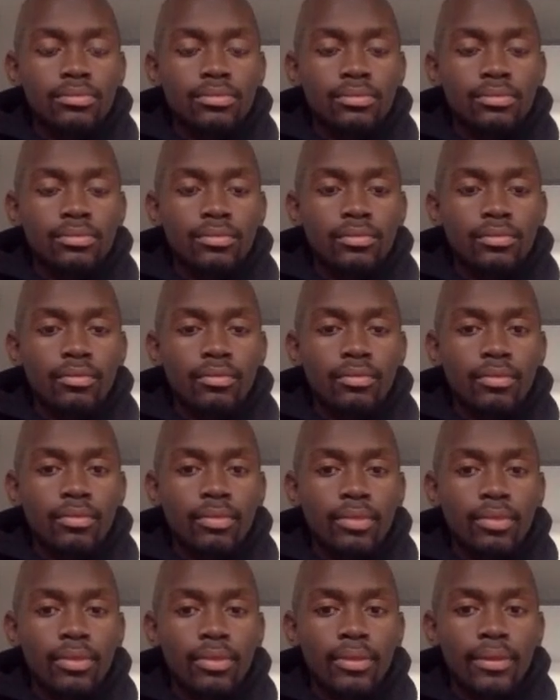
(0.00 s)

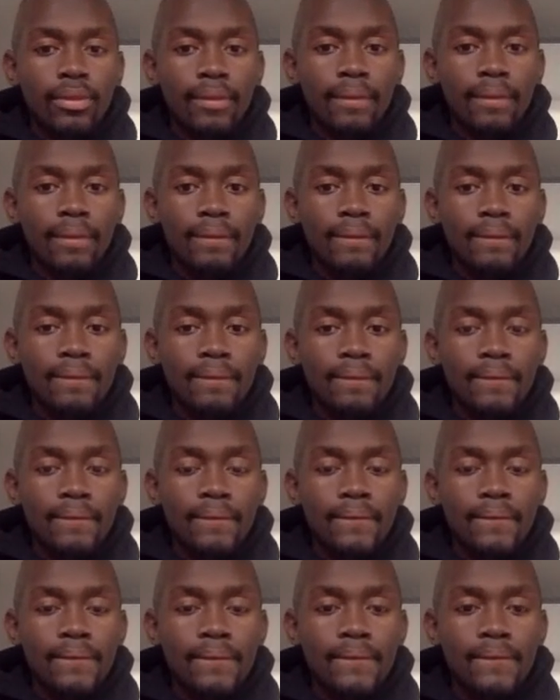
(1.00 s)

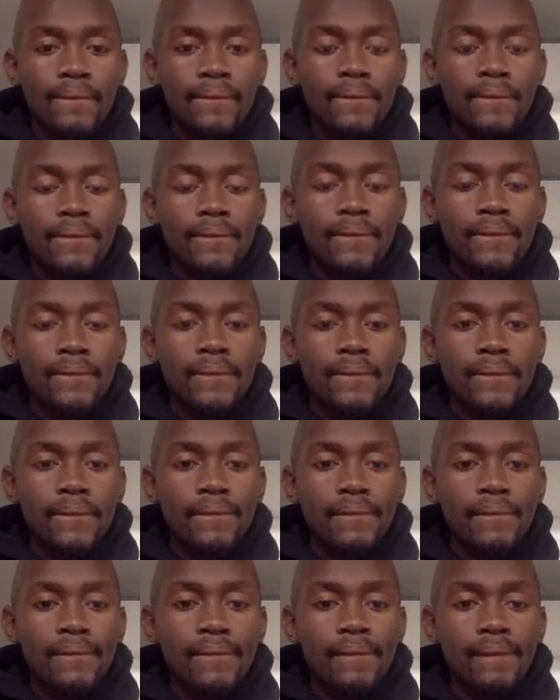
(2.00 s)

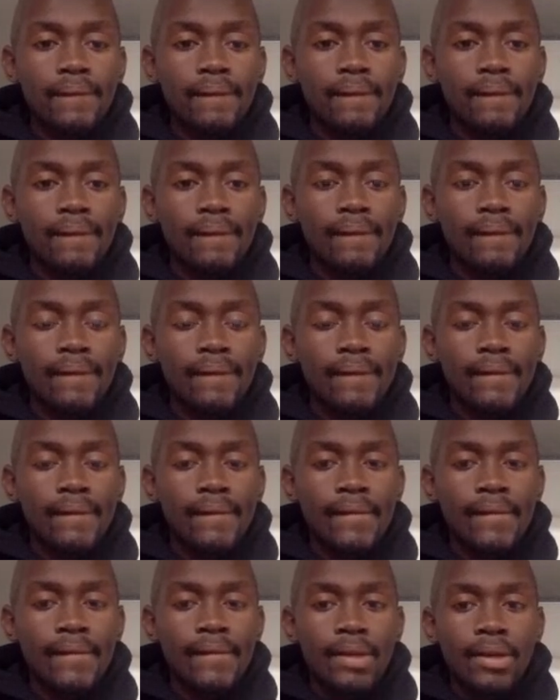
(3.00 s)

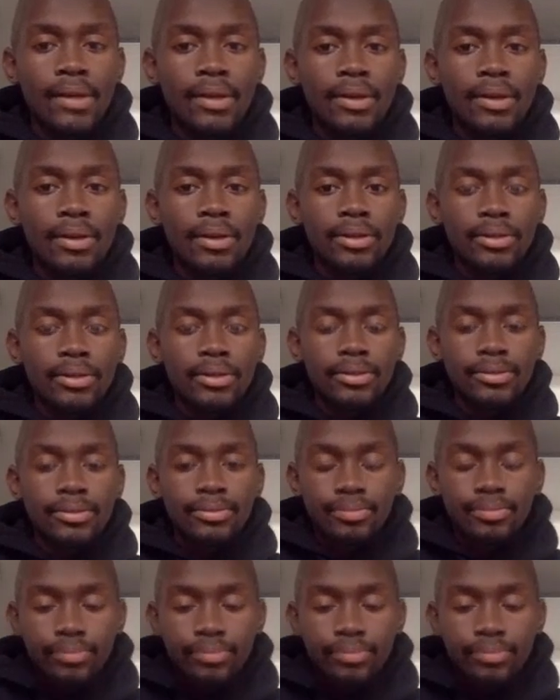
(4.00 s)
[no speech]